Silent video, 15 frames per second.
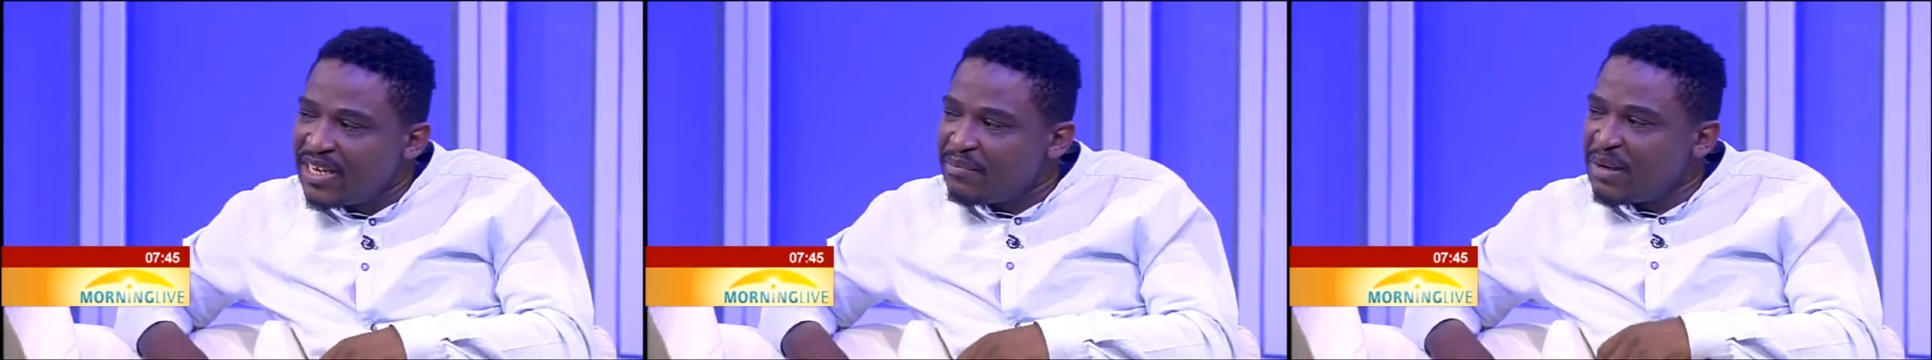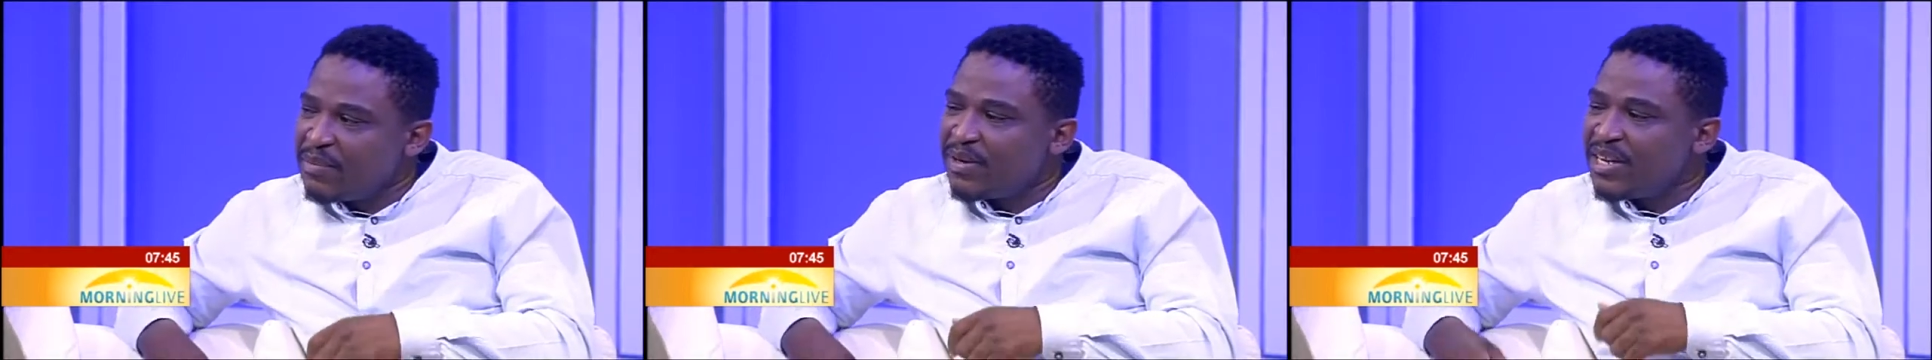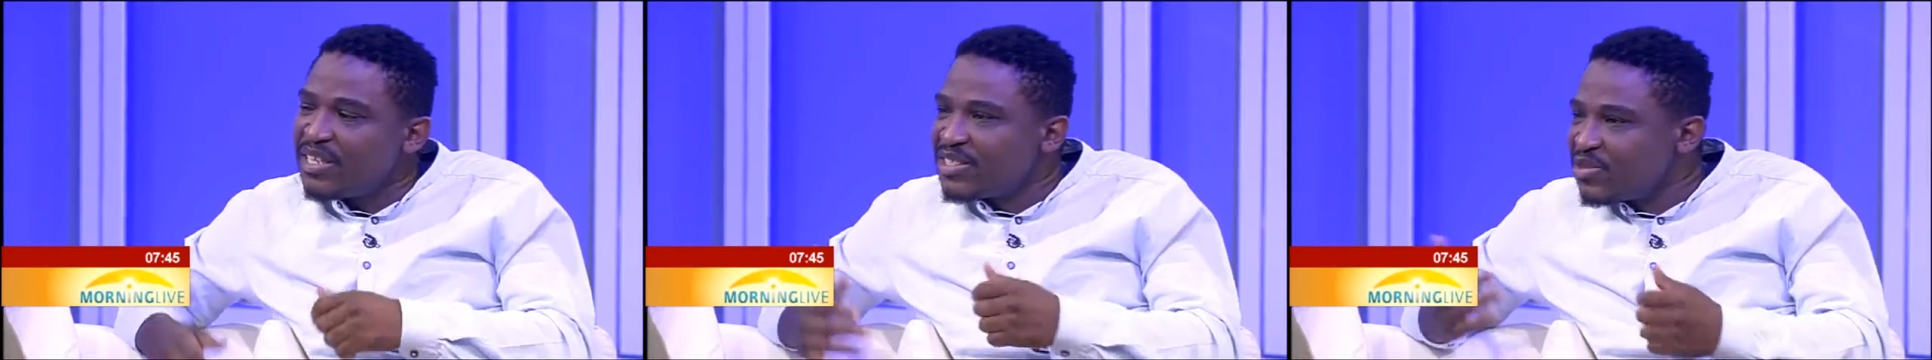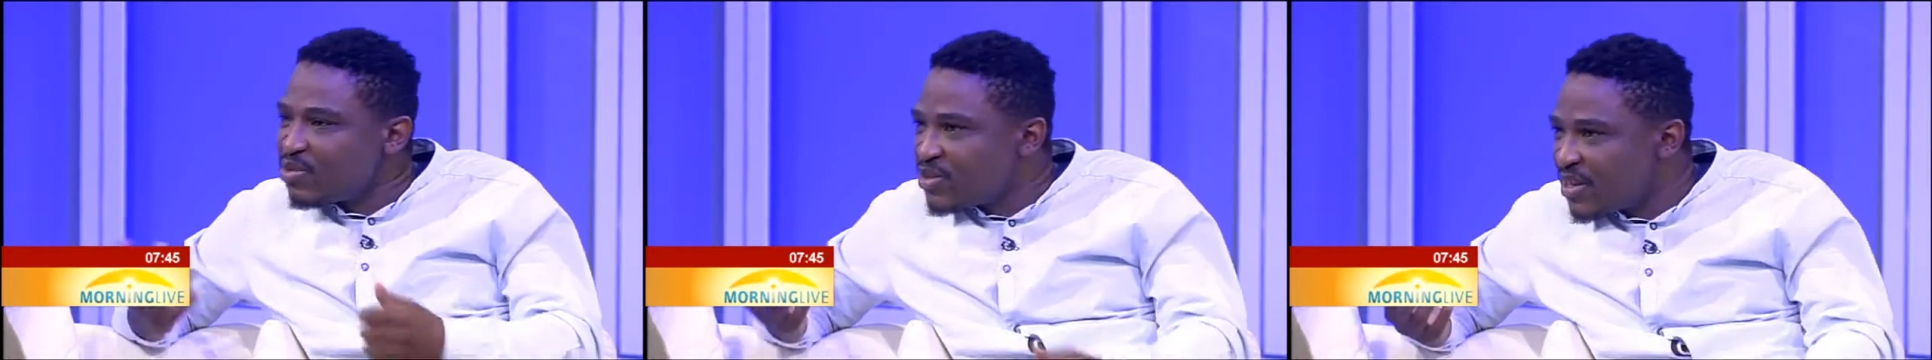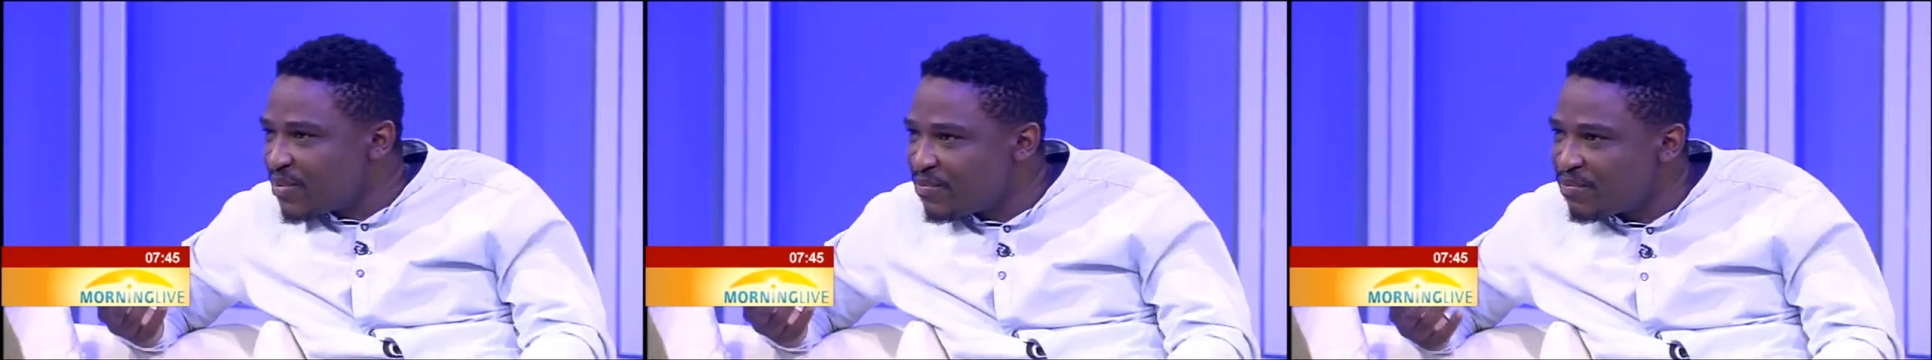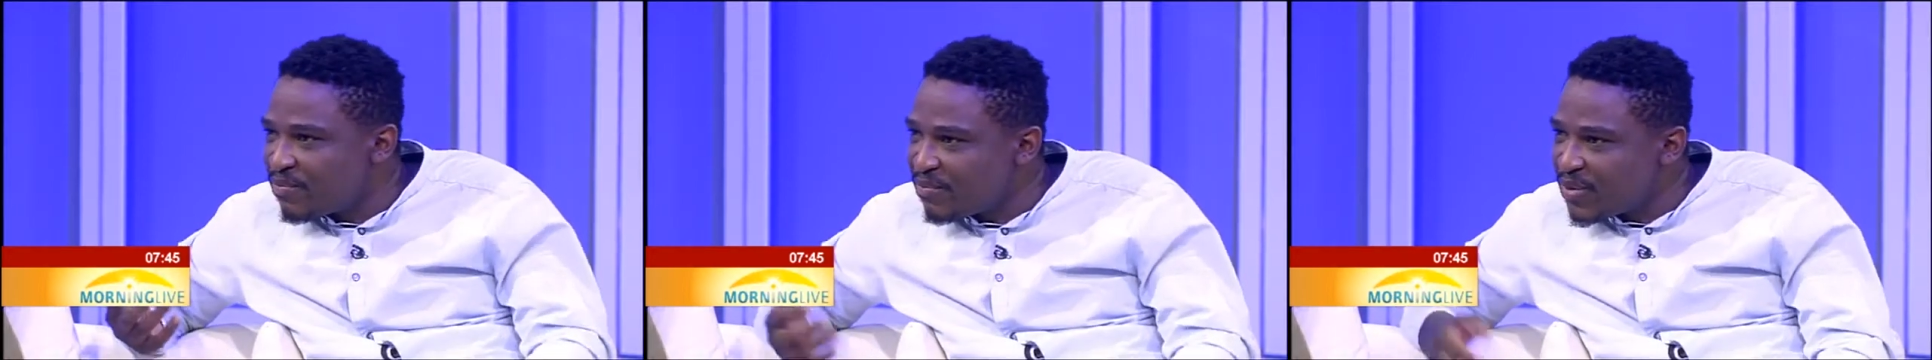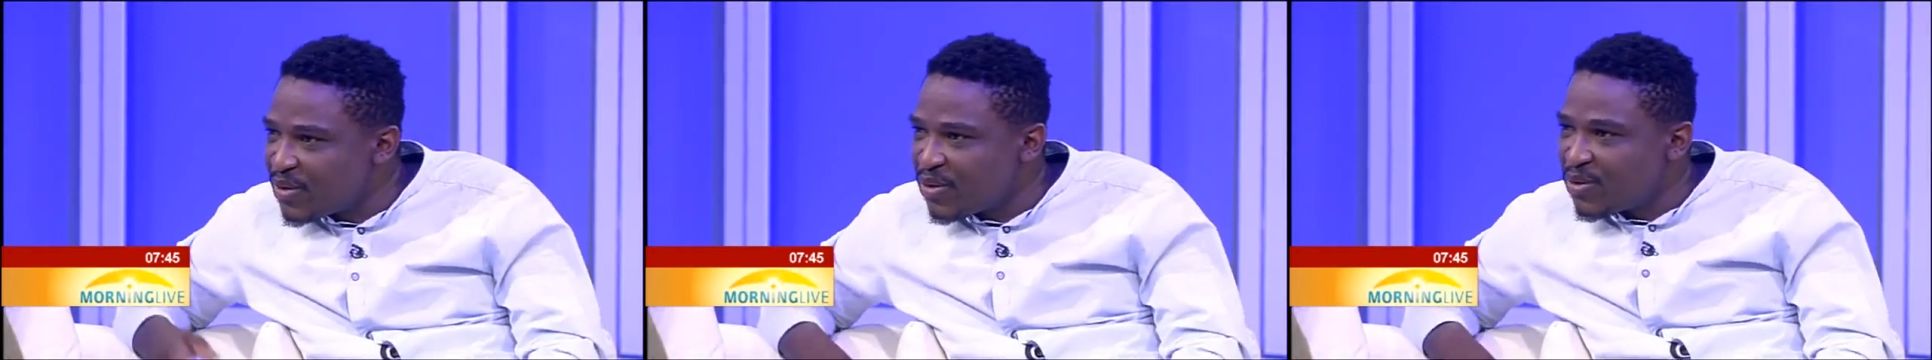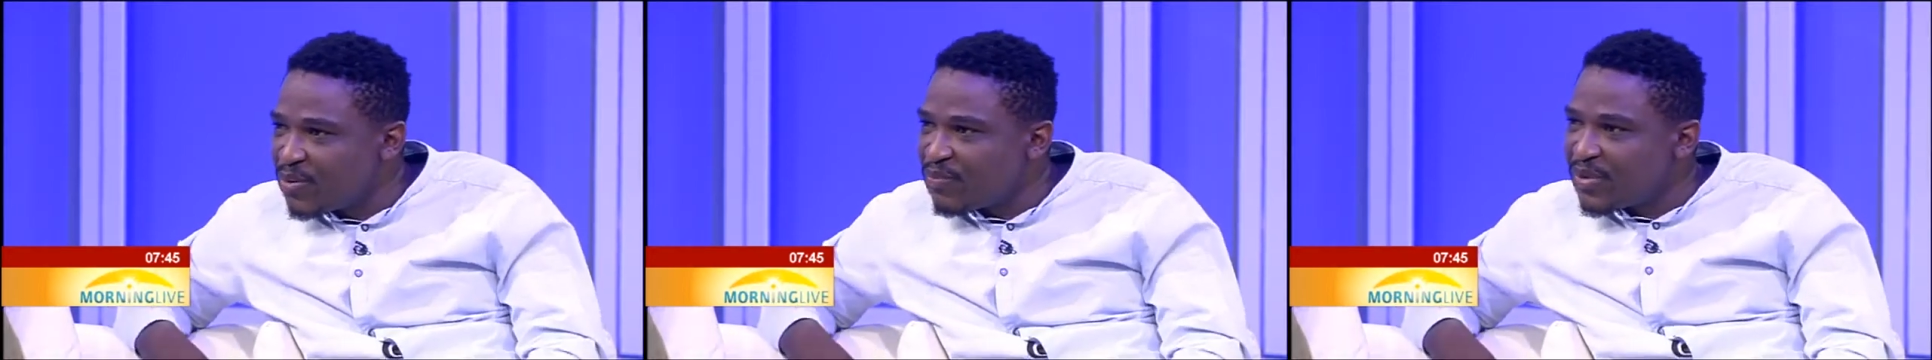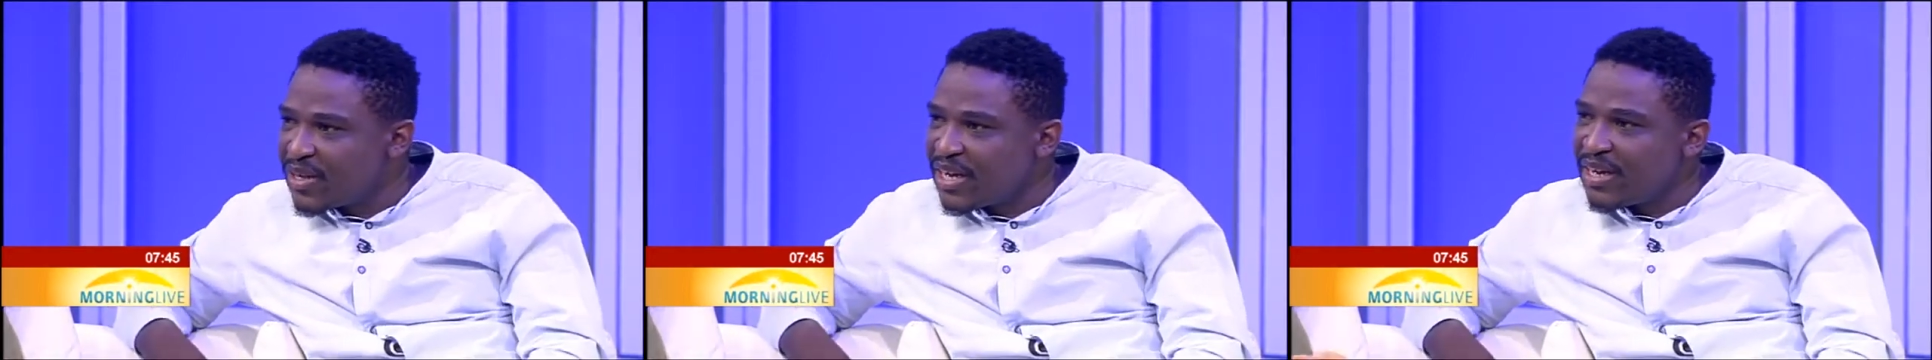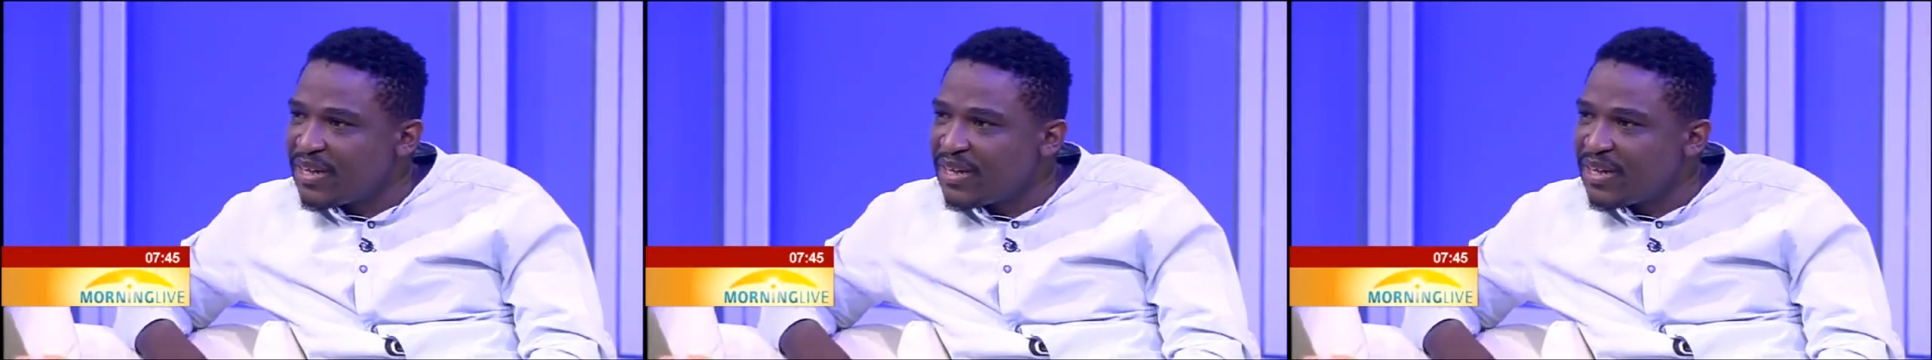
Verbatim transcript: and maybe listen to some yeah you know,